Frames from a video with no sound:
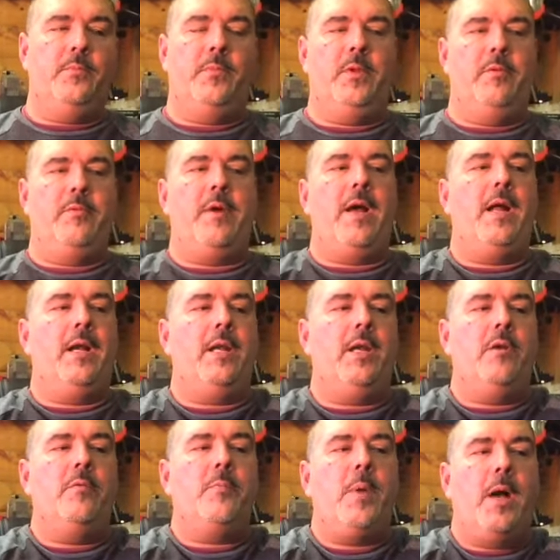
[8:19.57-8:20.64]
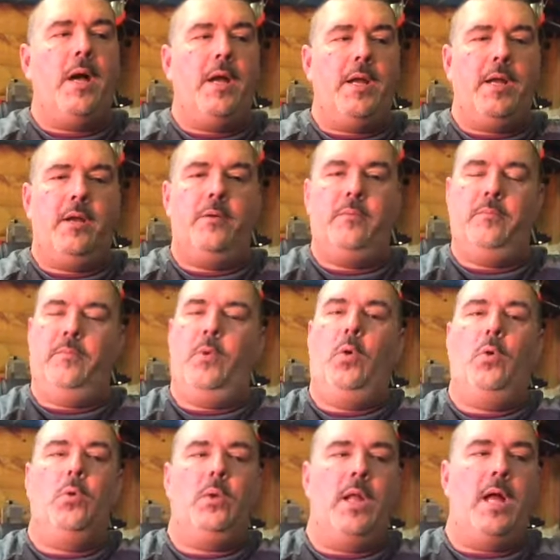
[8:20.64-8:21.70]
the value of paying out
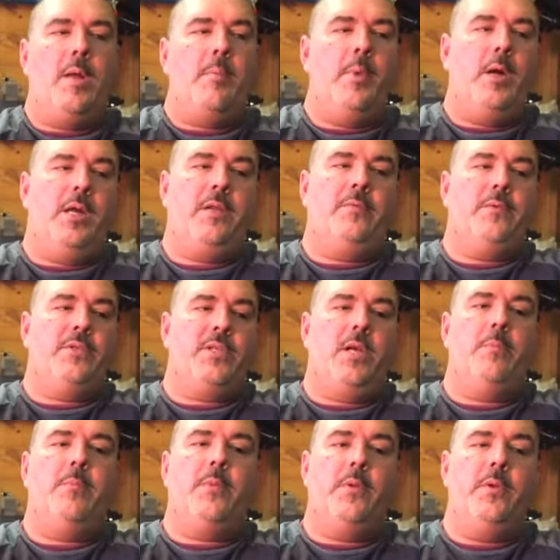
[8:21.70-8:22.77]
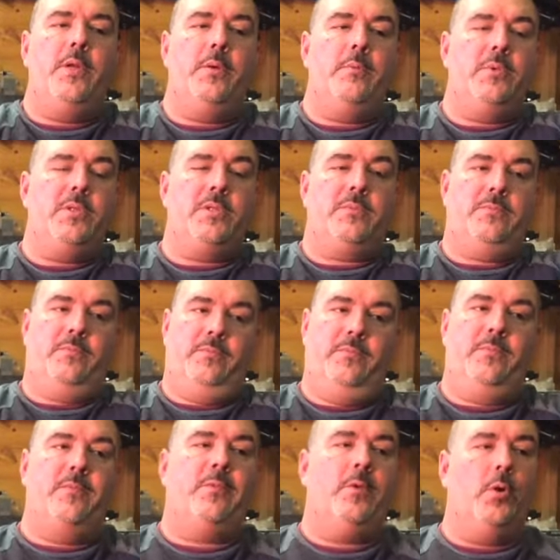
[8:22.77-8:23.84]
all that money for something that was
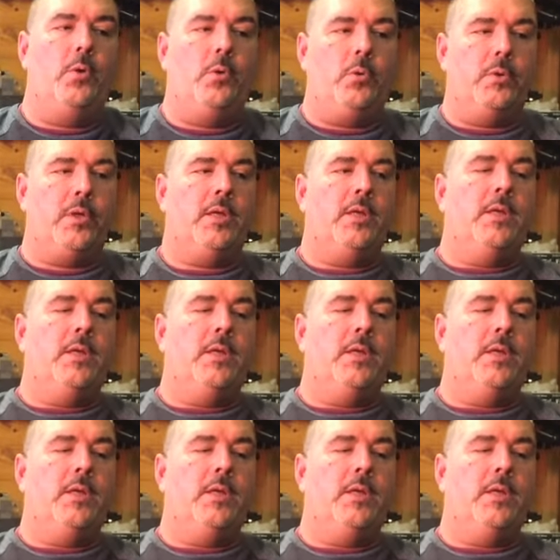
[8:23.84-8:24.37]
flawed.